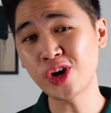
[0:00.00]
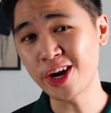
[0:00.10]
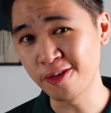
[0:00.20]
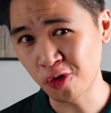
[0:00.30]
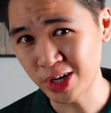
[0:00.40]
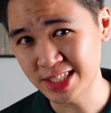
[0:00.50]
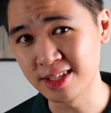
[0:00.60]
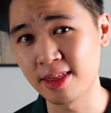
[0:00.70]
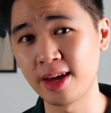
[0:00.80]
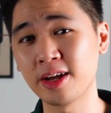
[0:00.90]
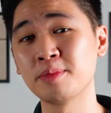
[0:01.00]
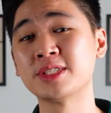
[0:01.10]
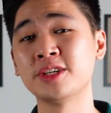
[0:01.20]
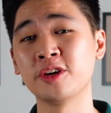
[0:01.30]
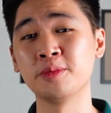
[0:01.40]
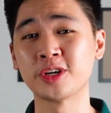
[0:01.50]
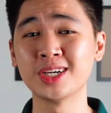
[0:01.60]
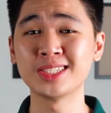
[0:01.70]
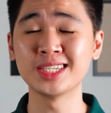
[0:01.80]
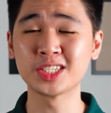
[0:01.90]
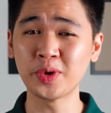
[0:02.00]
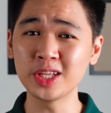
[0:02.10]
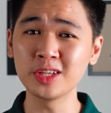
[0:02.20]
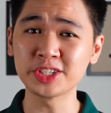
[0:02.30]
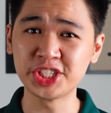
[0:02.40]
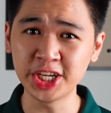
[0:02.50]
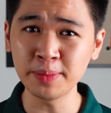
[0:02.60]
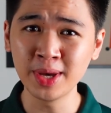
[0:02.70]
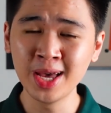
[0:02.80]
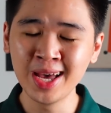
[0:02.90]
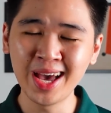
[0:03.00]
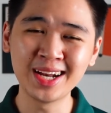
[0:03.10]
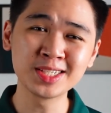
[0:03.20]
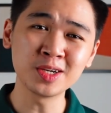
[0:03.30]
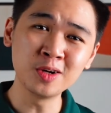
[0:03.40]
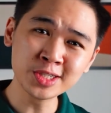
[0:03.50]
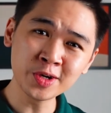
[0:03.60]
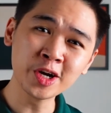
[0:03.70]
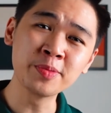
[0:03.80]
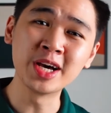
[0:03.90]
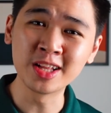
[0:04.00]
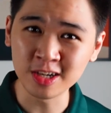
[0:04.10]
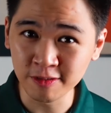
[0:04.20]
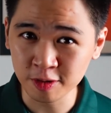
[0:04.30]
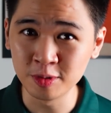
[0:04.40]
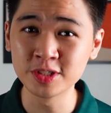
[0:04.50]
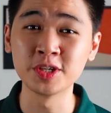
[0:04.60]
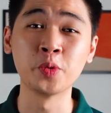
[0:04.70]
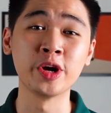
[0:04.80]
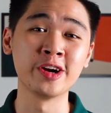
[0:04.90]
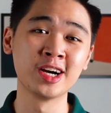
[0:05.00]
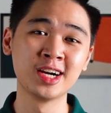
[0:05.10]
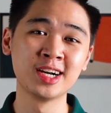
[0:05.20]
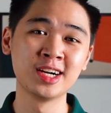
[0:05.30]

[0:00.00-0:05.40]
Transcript: try to avoid synthetic material because it's going to look cheap and it's also going to be uncomfortable to the wearer.